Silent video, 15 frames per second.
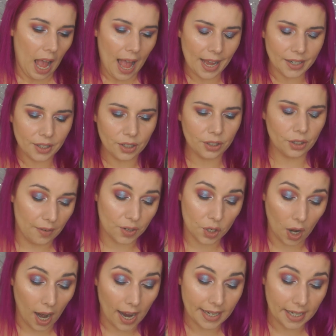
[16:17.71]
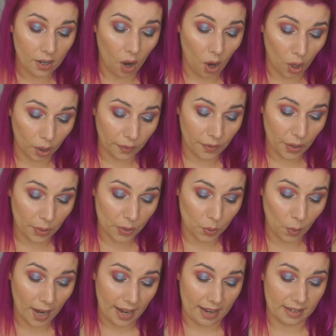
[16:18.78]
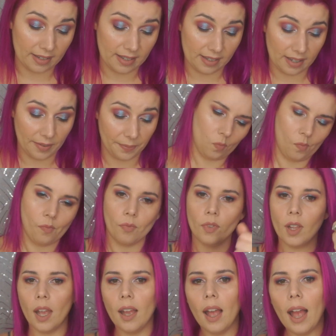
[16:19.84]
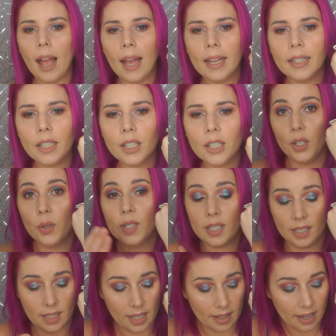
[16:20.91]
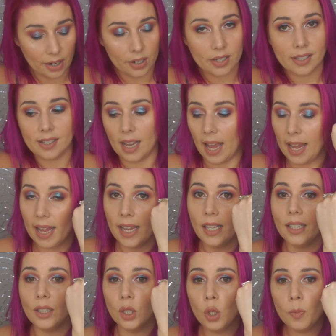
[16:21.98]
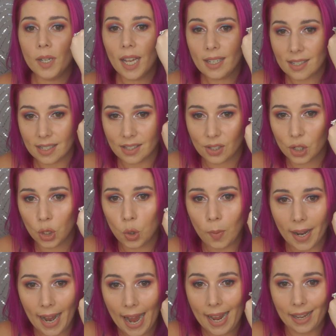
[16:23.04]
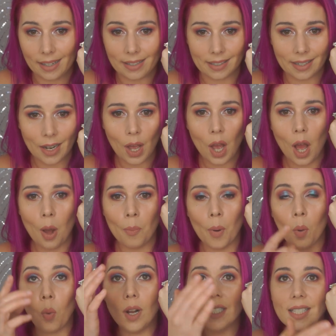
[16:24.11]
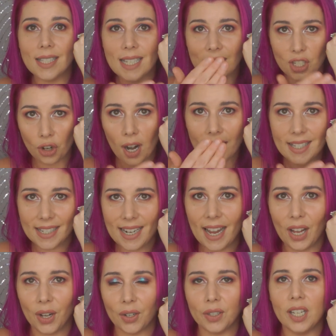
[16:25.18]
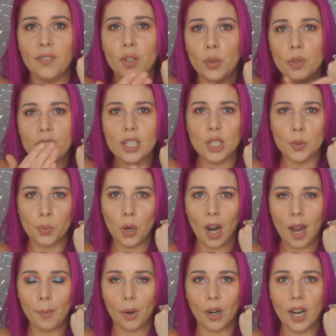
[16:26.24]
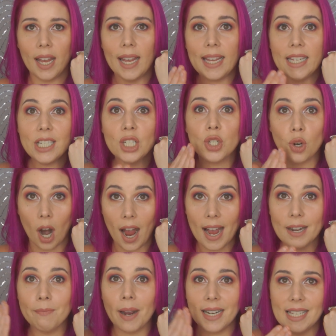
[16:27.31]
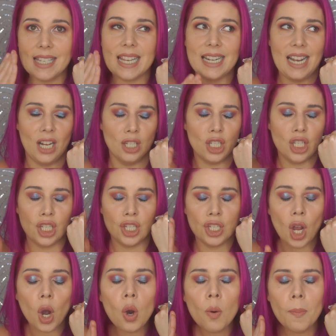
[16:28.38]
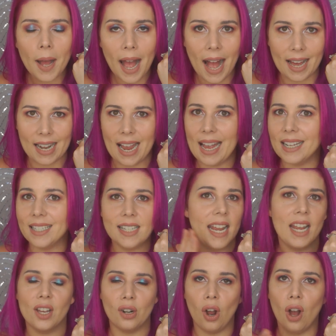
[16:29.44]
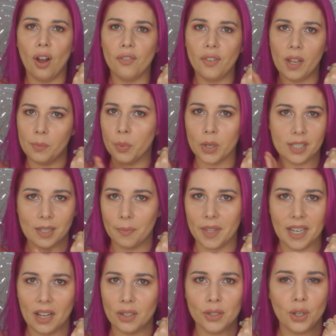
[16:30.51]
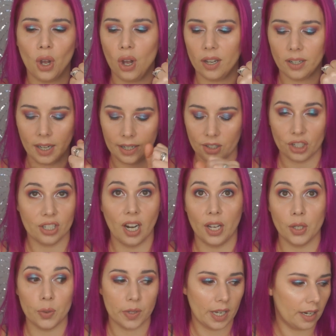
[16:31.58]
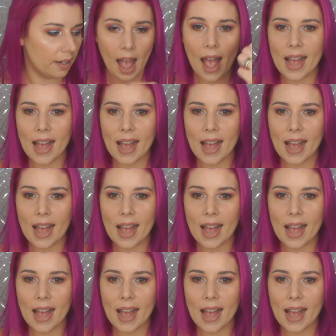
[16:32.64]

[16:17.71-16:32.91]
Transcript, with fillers: And I tried it all of those ways. And you can see there's a luminescence to my hand, but once this dries down, if you use it as a primer, it dried my skin out so bad I had to take it off and put something else on and just not use it.